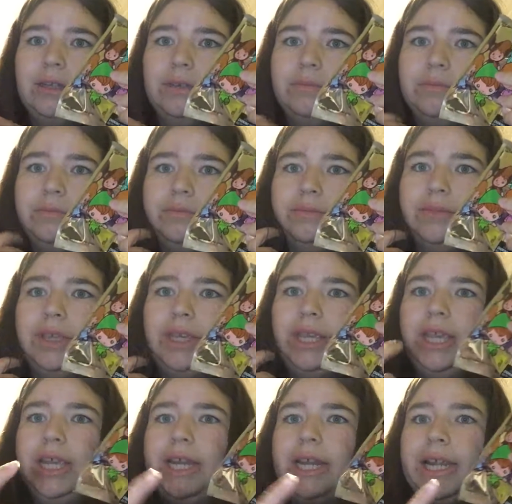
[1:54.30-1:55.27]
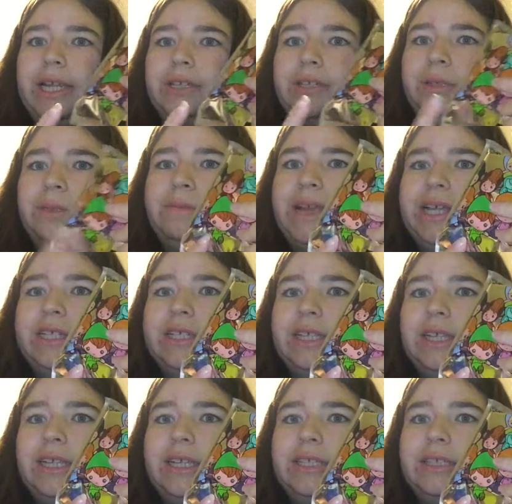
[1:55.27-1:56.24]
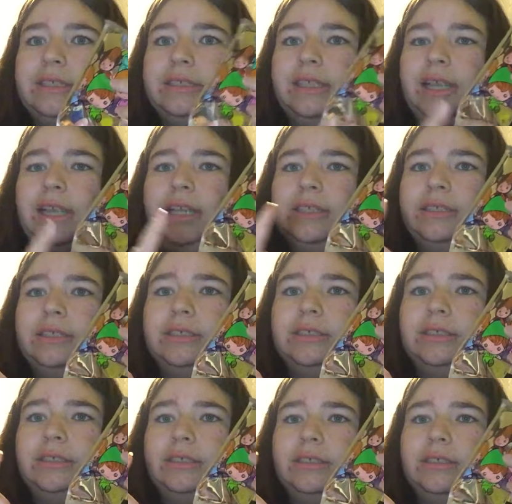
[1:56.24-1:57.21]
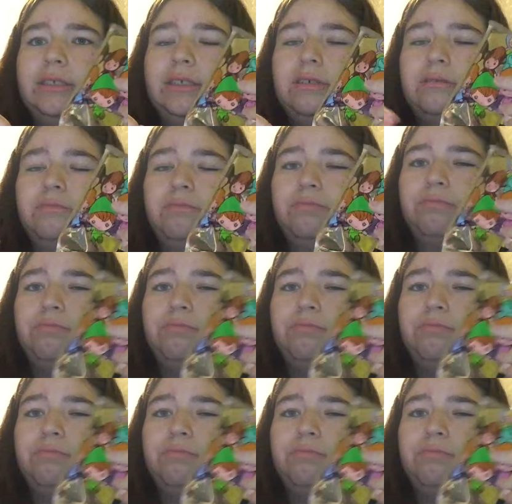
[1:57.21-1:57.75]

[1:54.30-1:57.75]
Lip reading: I had 2 bags of this and a